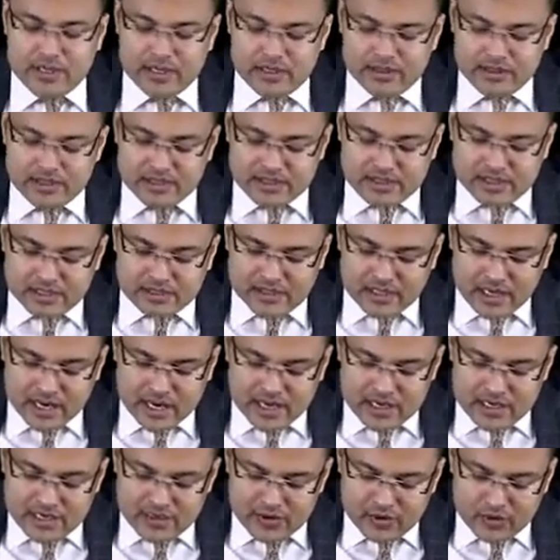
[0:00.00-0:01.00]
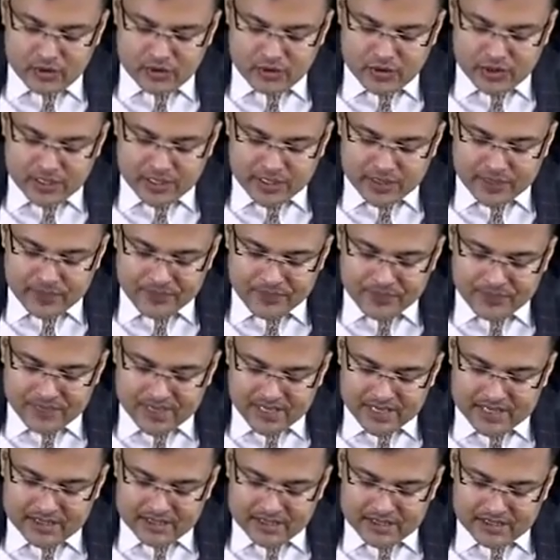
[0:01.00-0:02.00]
This is ileocolic.
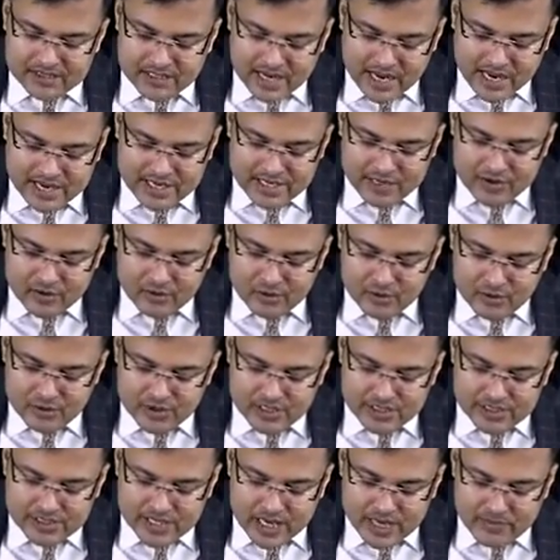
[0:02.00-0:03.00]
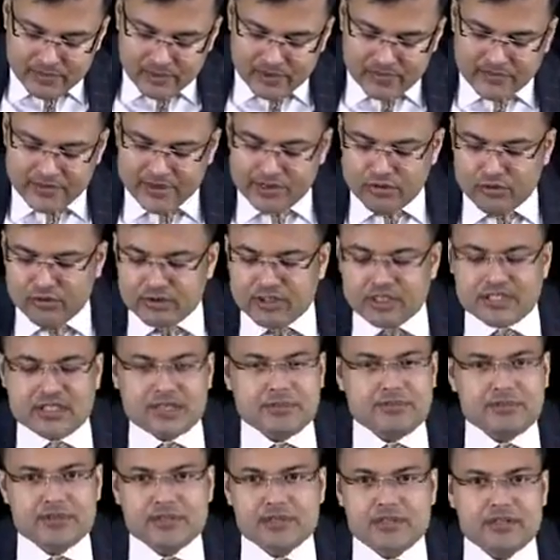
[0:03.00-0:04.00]
And this ileocolic type of
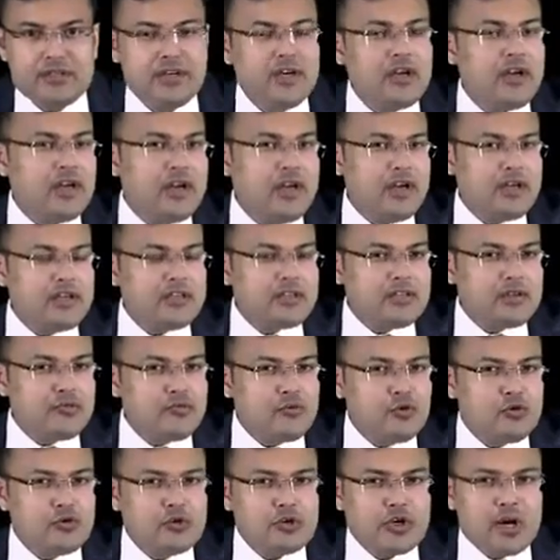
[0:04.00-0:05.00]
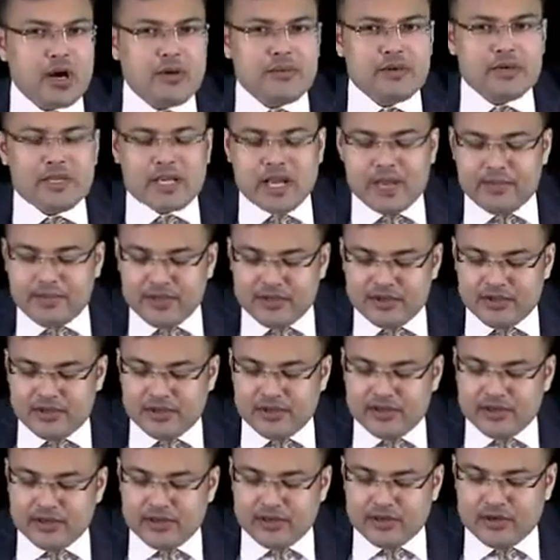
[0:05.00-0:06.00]
intussusception, it is the most common type in
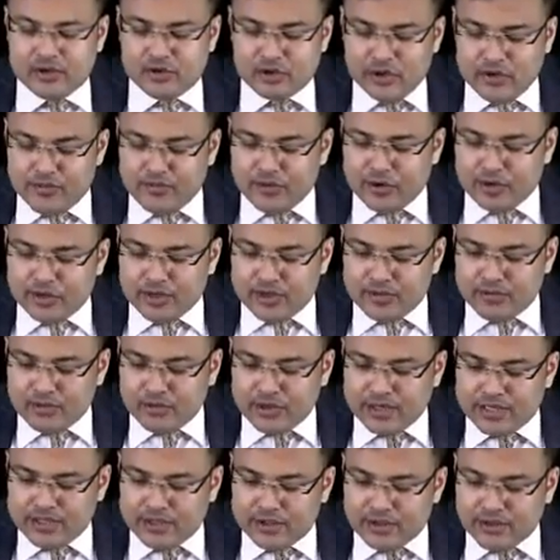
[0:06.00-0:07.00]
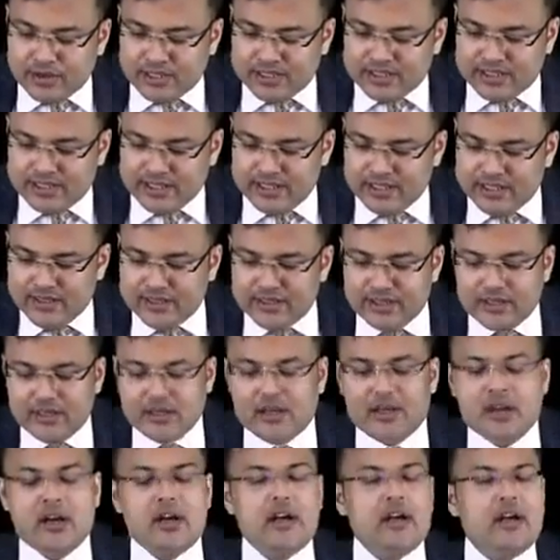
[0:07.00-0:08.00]
children. So important points you can see here.
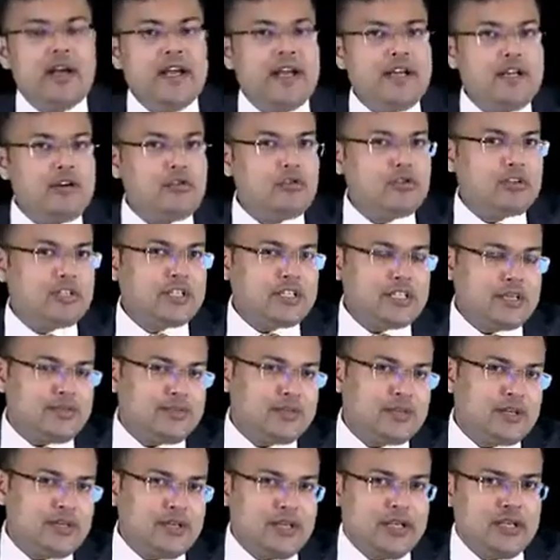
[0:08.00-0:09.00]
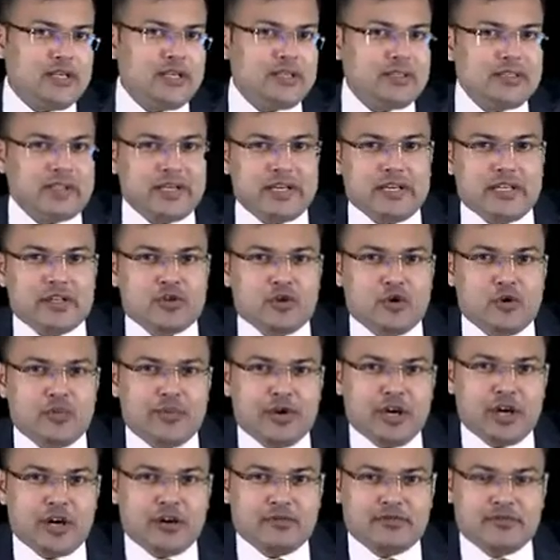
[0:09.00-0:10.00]
Intussusception, it is
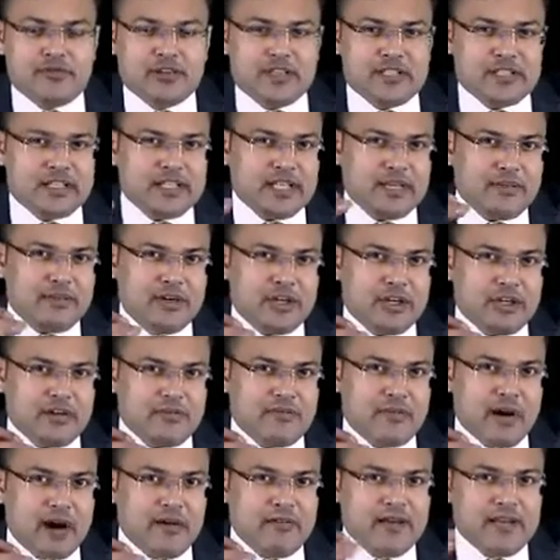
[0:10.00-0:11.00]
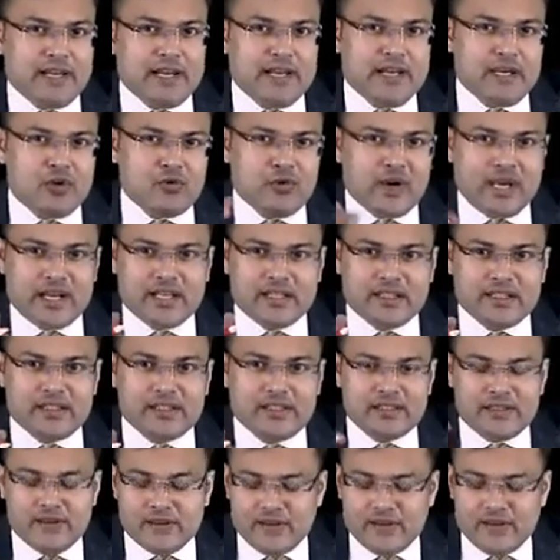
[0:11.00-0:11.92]
telescoping of one segment of bowel into another.